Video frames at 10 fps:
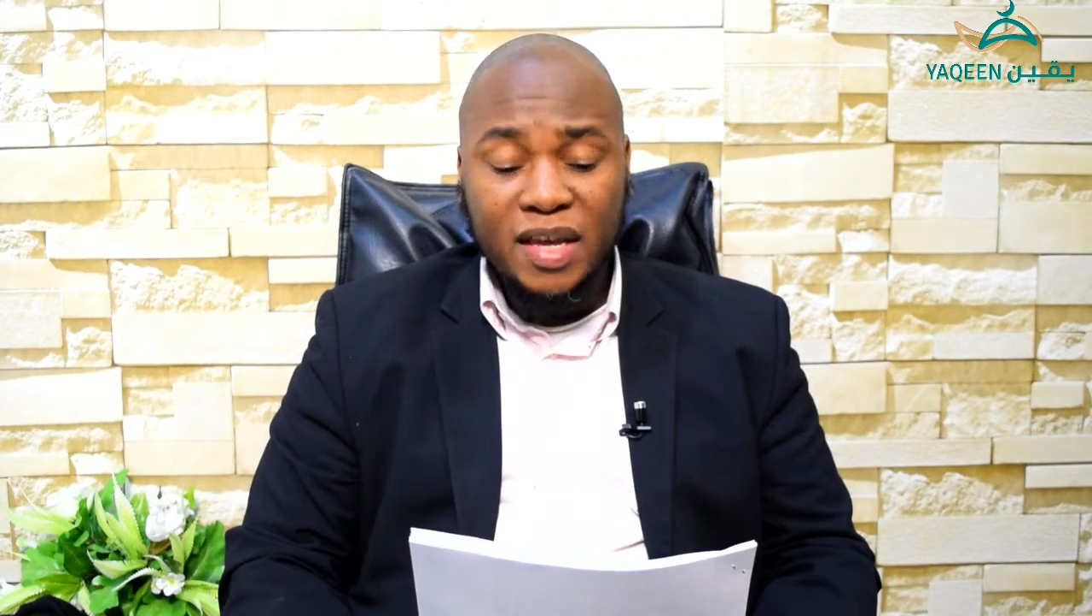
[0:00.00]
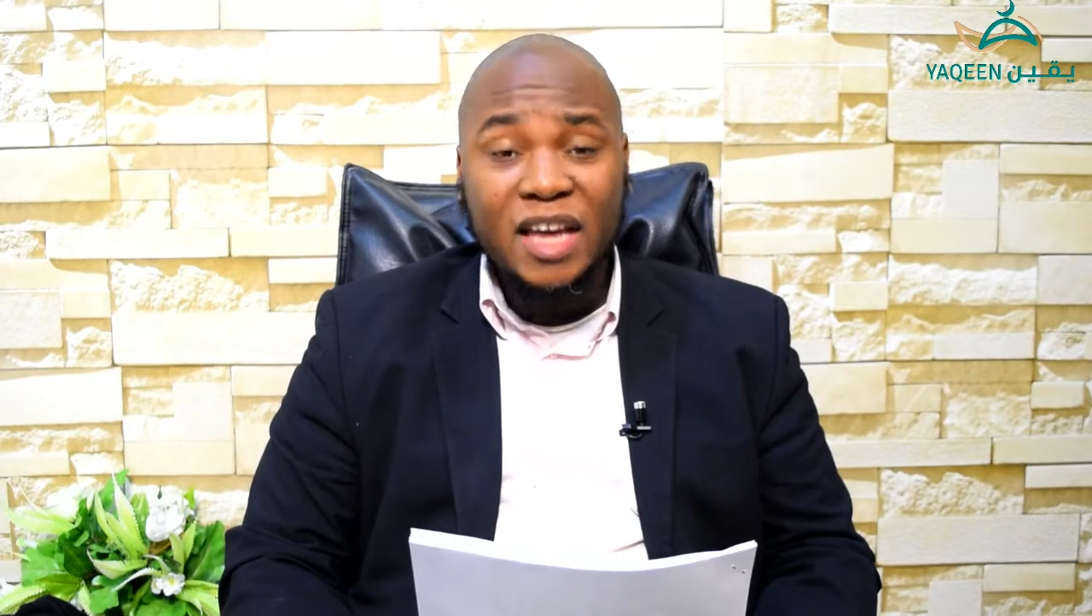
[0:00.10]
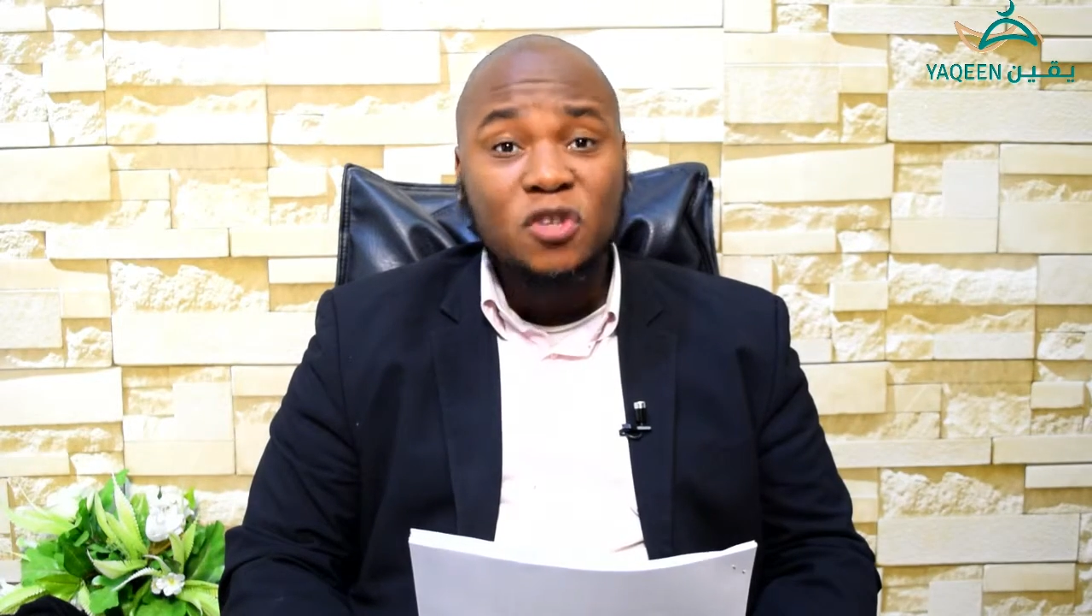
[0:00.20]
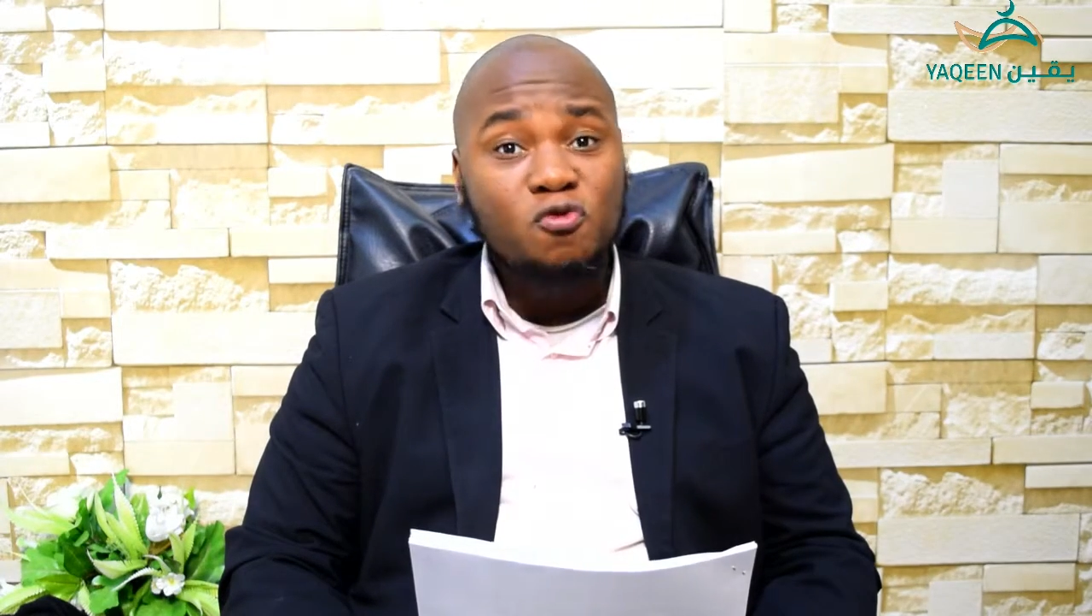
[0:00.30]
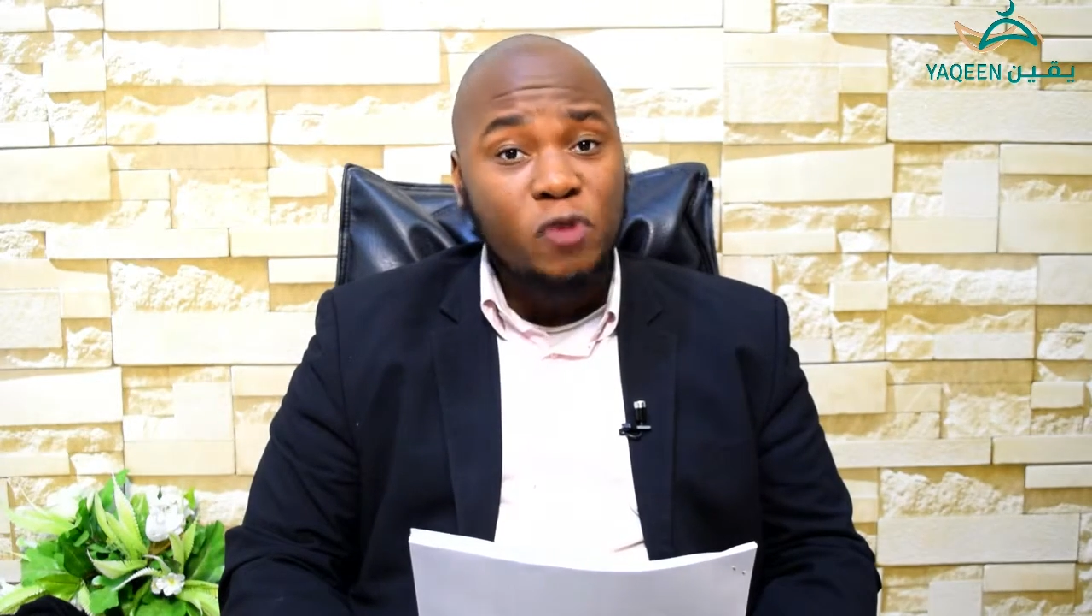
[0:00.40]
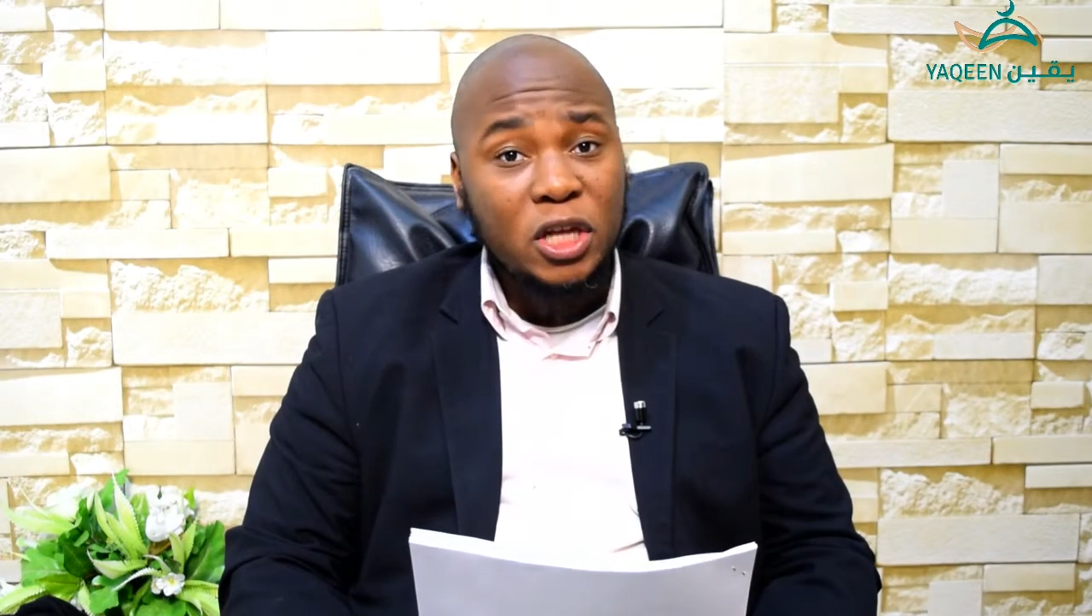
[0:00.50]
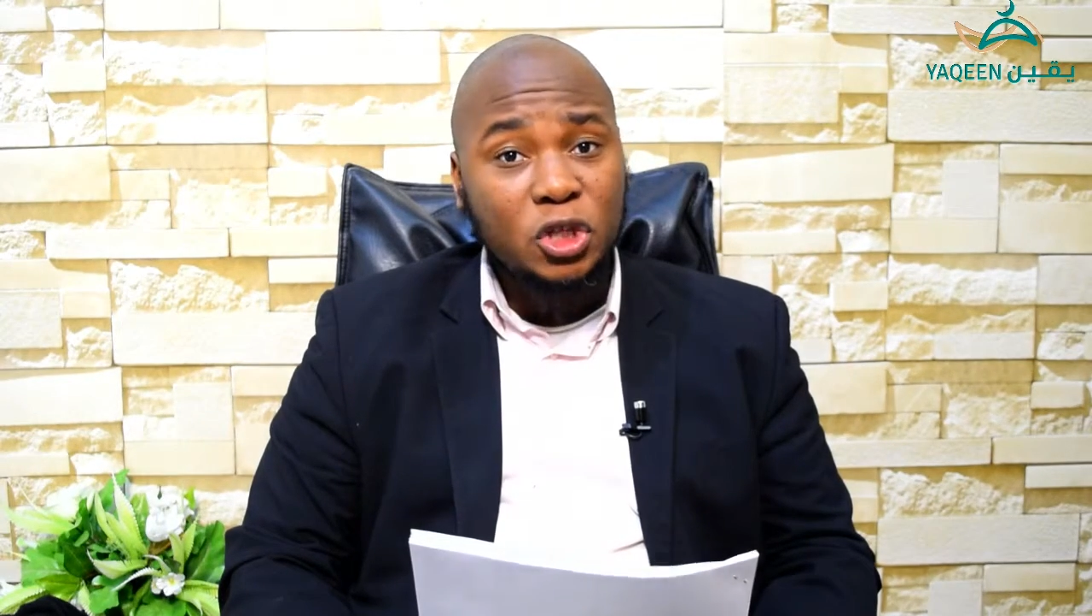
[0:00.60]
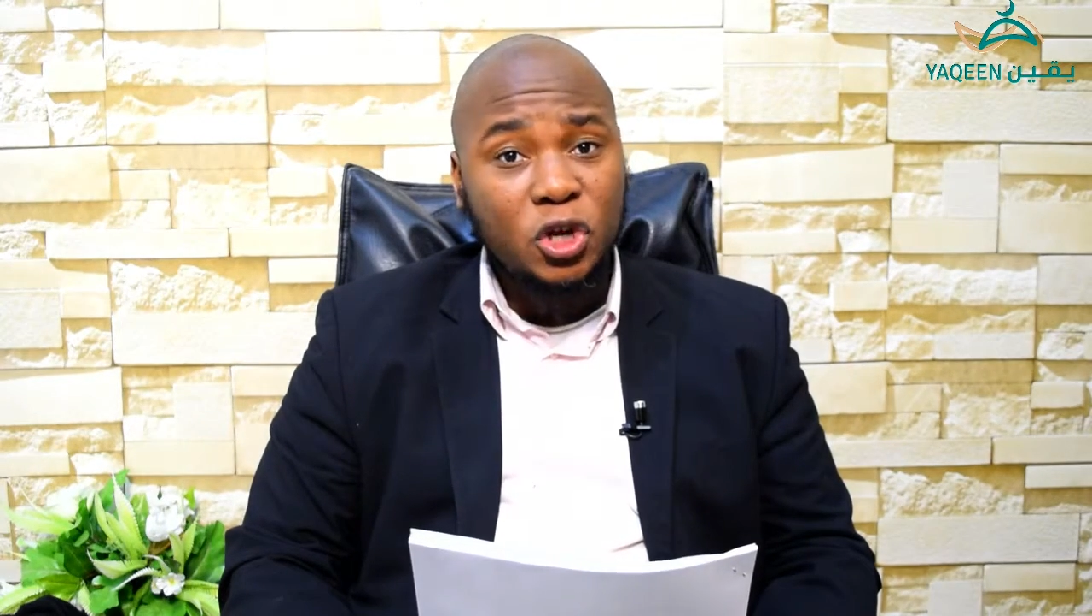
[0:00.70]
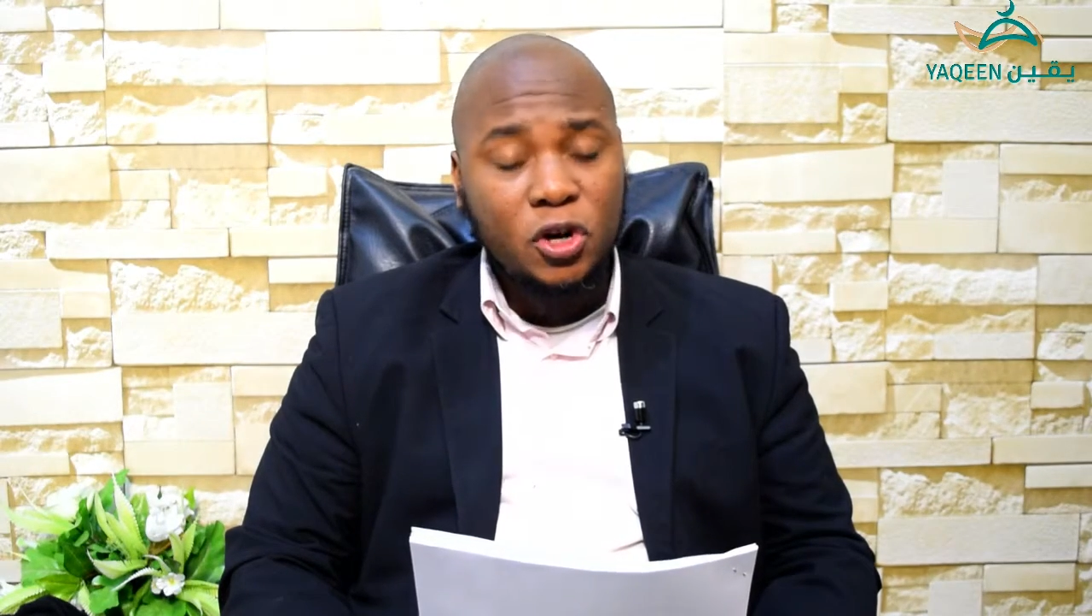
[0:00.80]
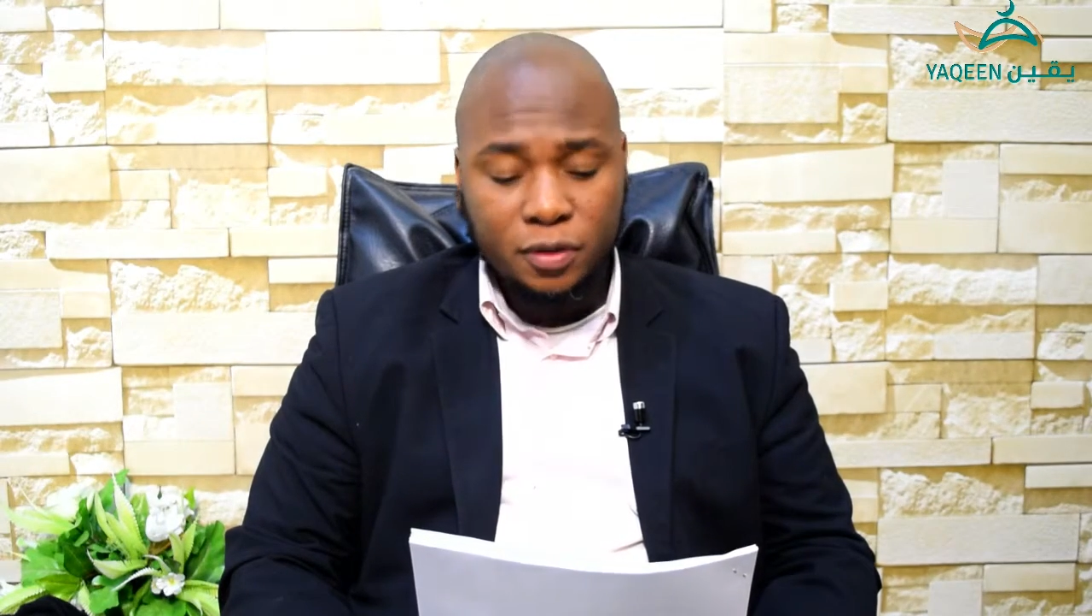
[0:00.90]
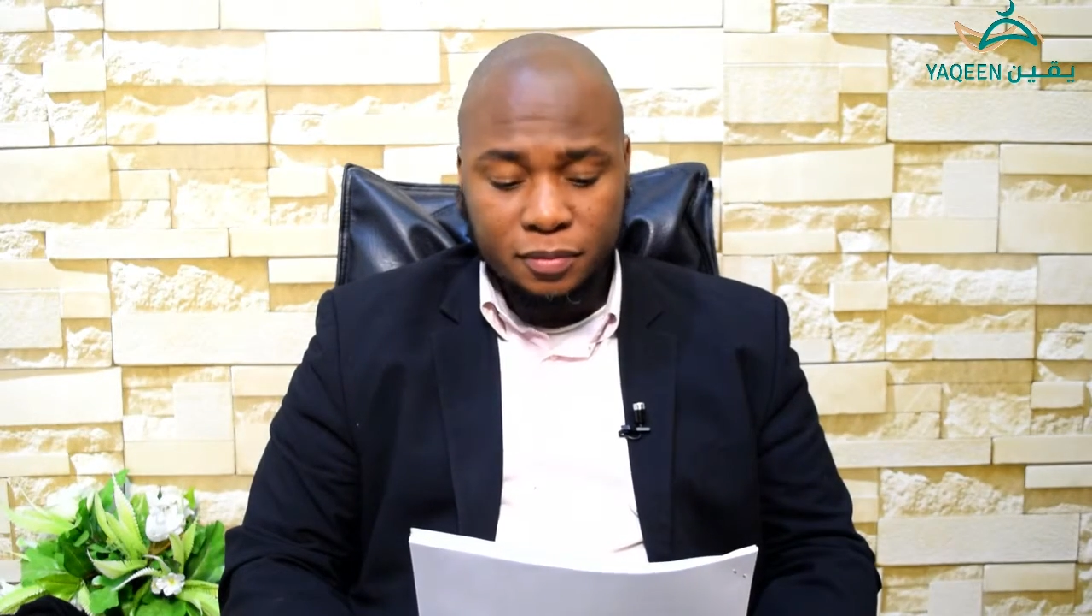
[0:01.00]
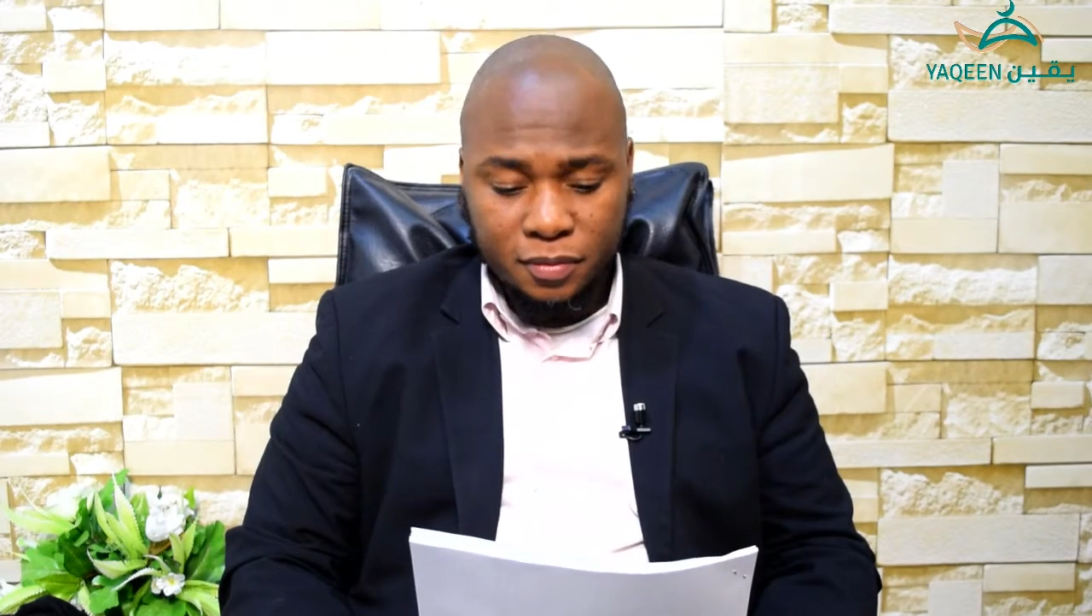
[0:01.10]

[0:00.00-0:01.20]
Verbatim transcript: a stranger,